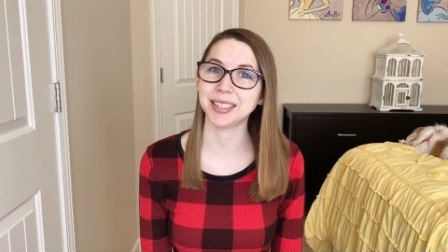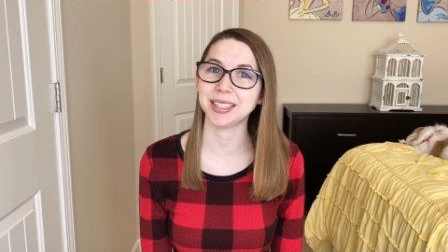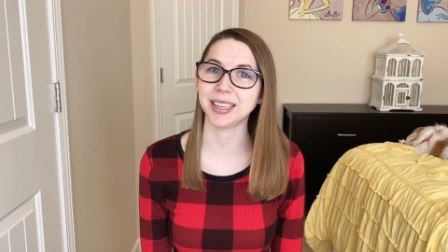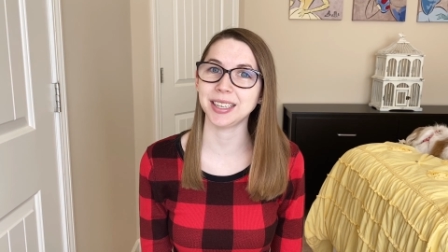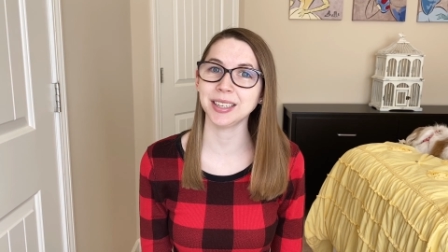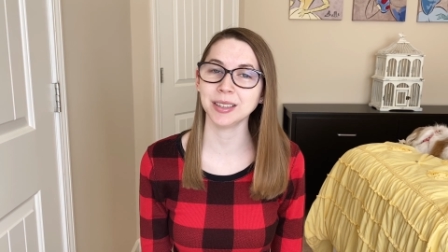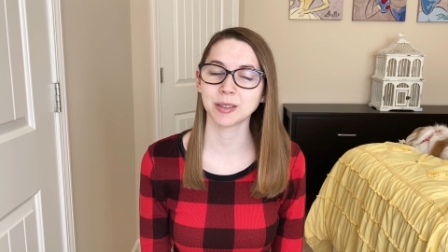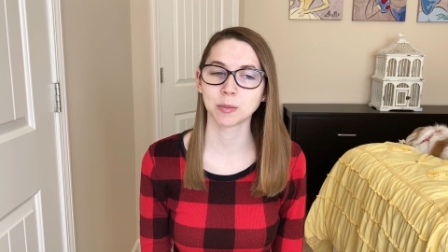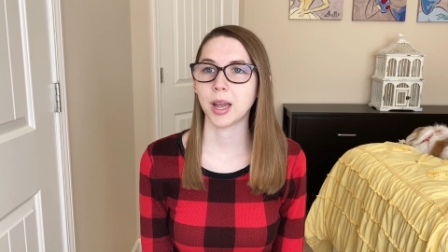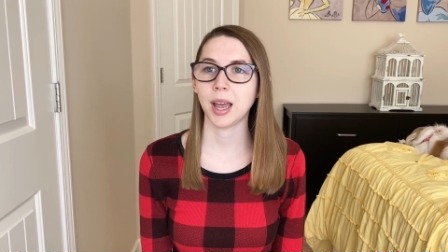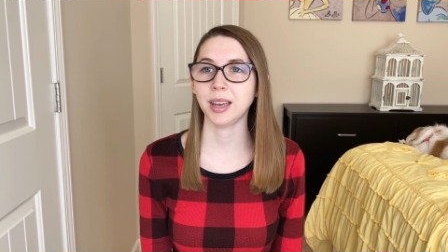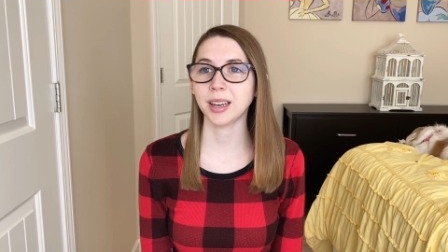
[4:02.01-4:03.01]
did.
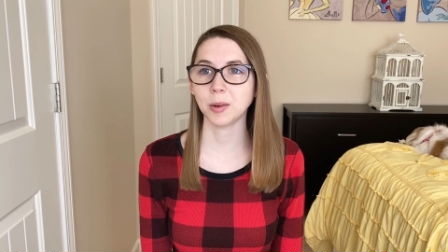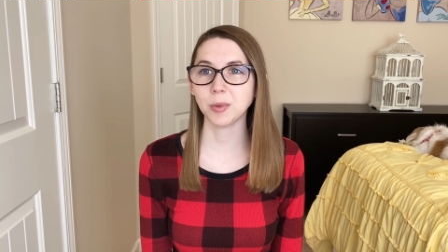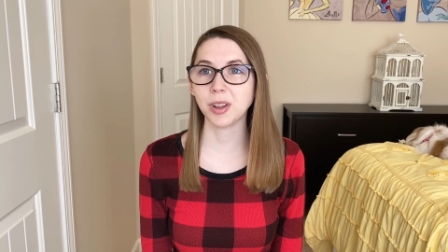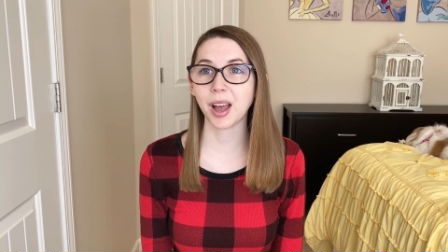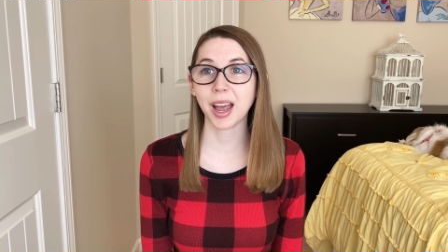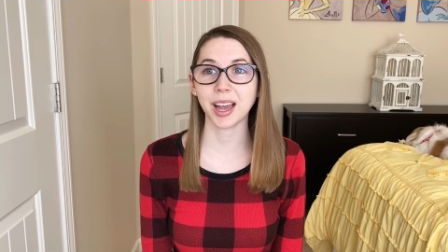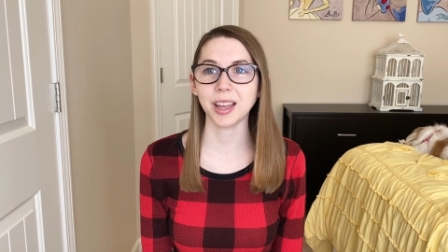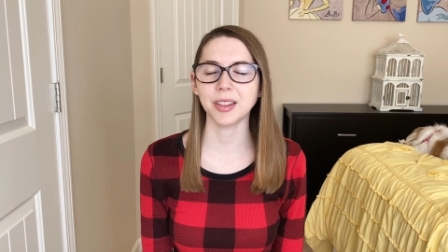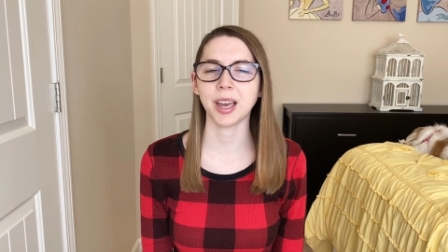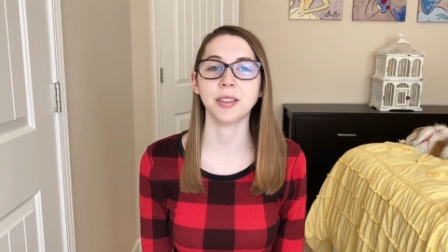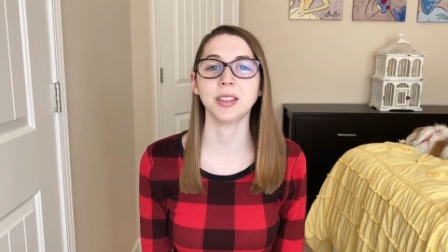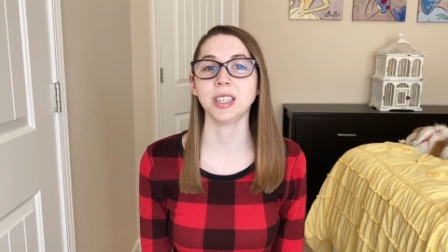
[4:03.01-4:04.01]
And I will add
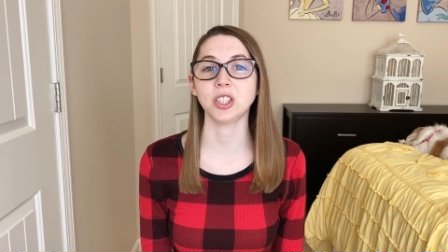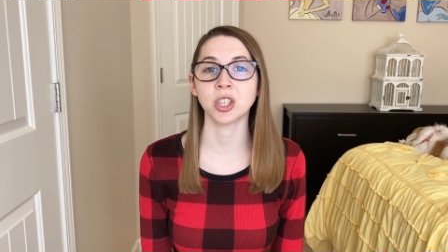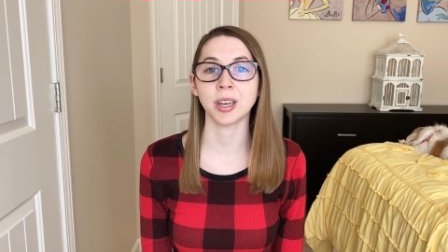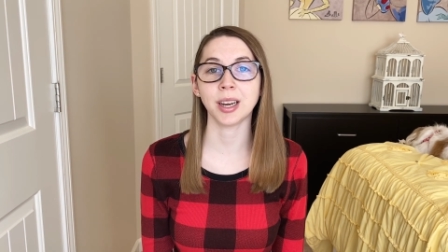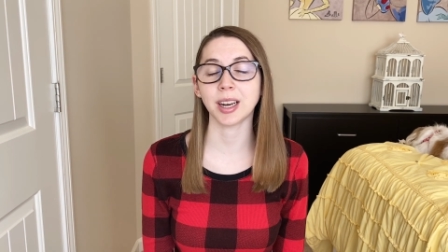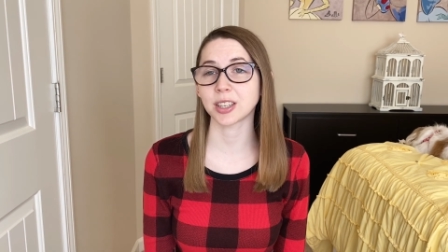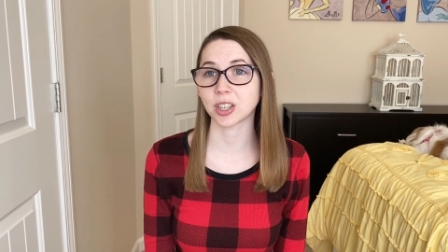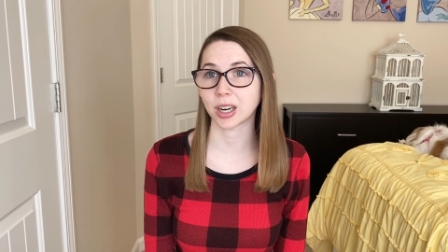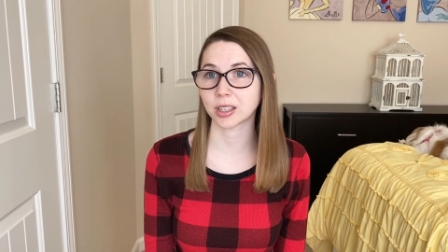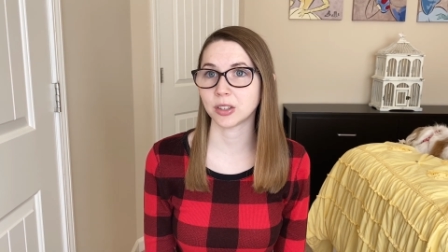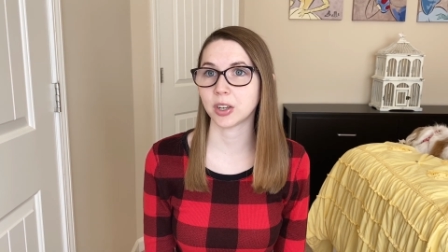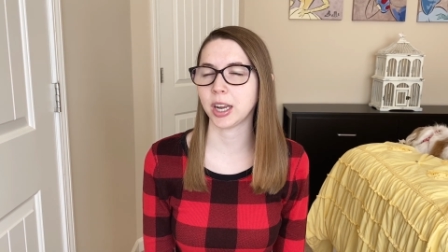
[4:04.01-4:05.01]
that the genetic
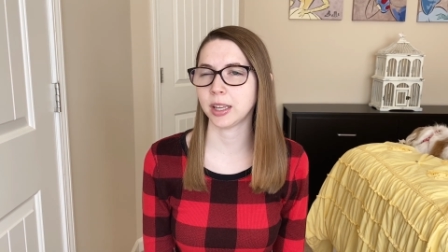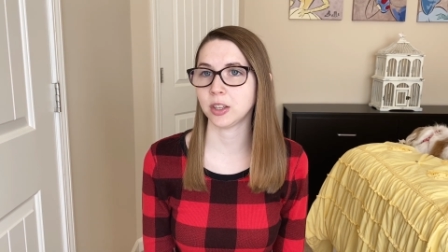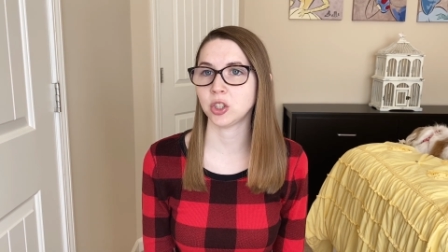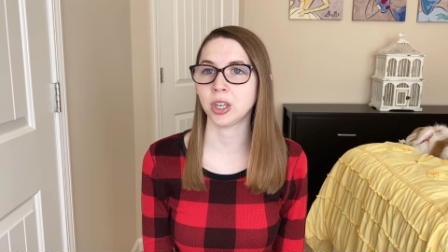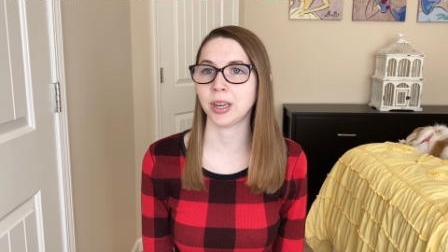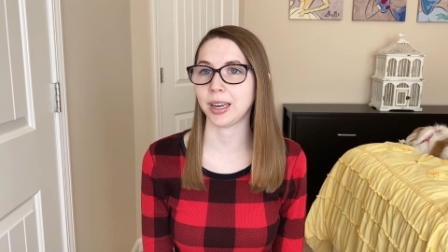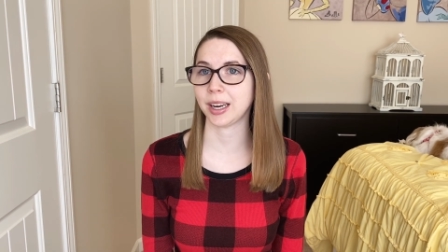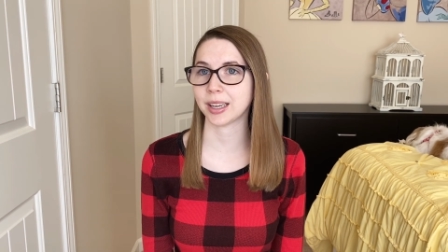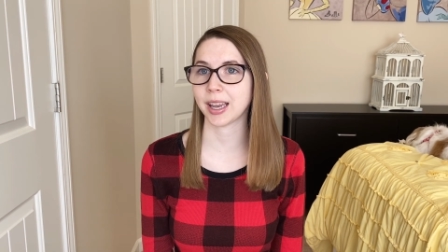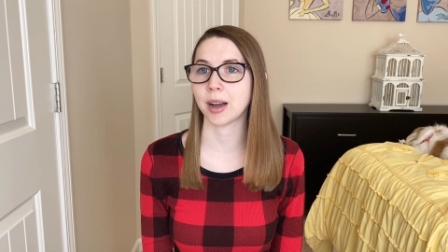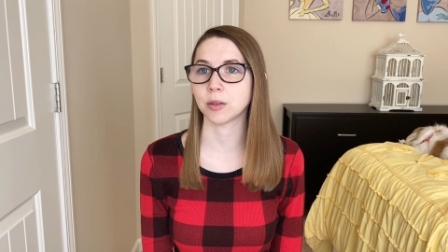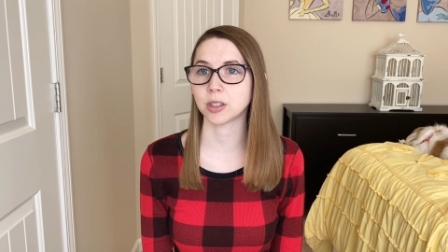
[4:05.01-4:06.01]
doctor and the
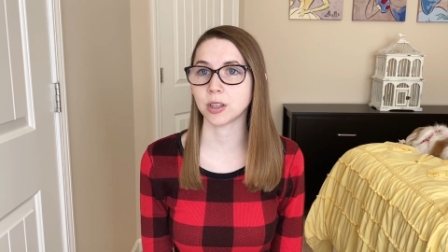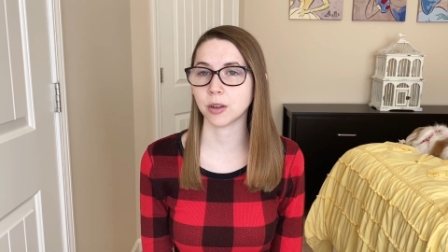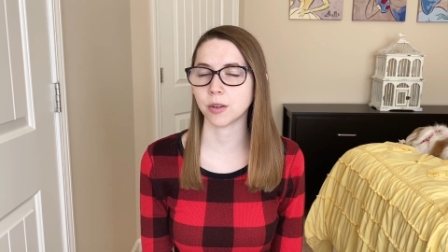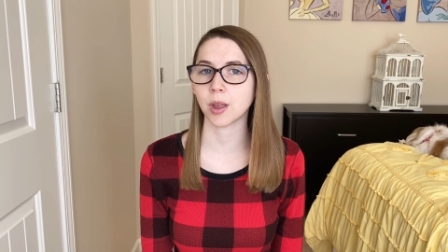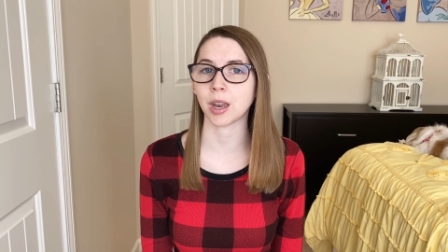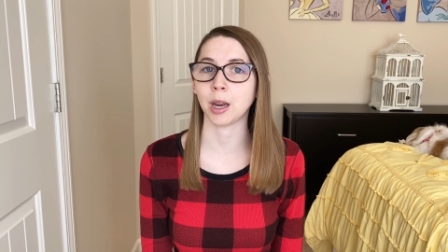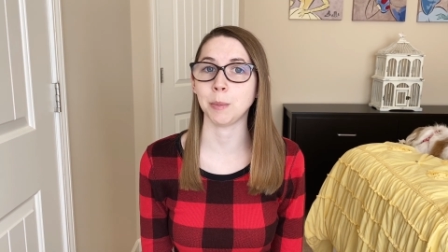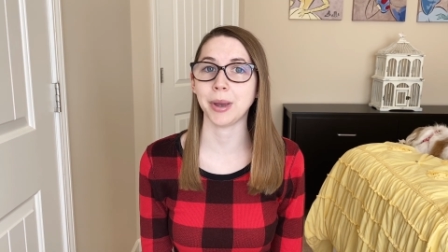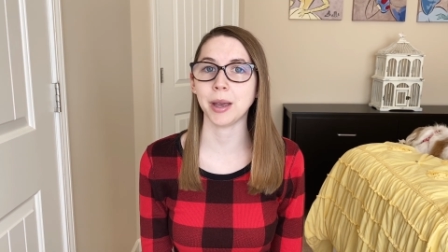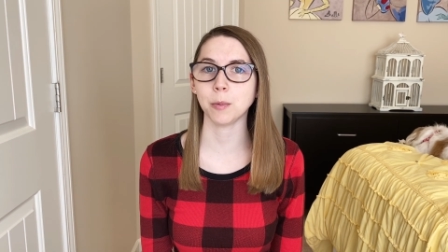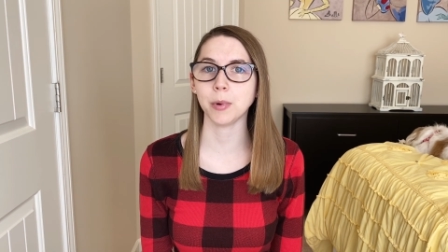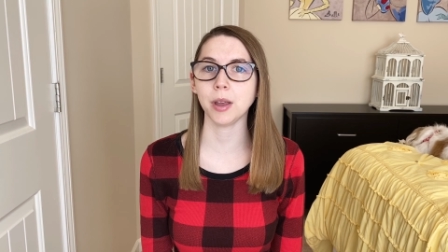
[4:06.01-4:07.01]
genetic counselor that I
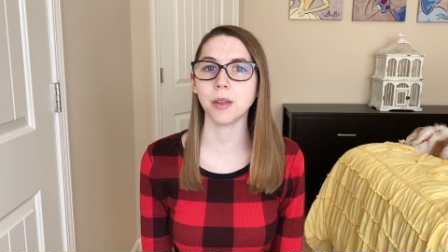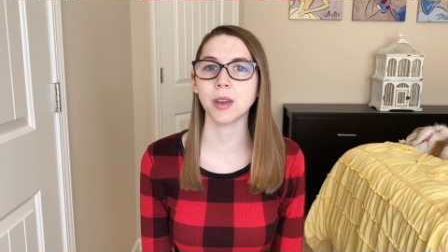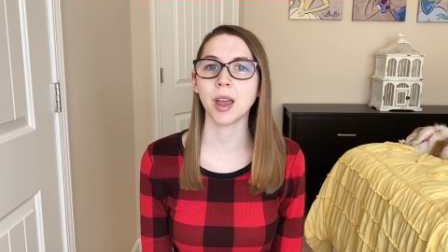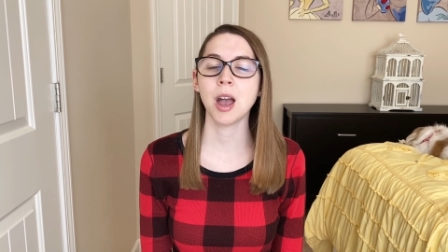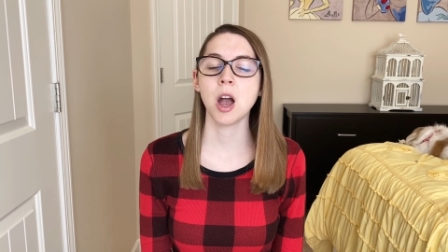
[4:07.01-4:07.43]
met with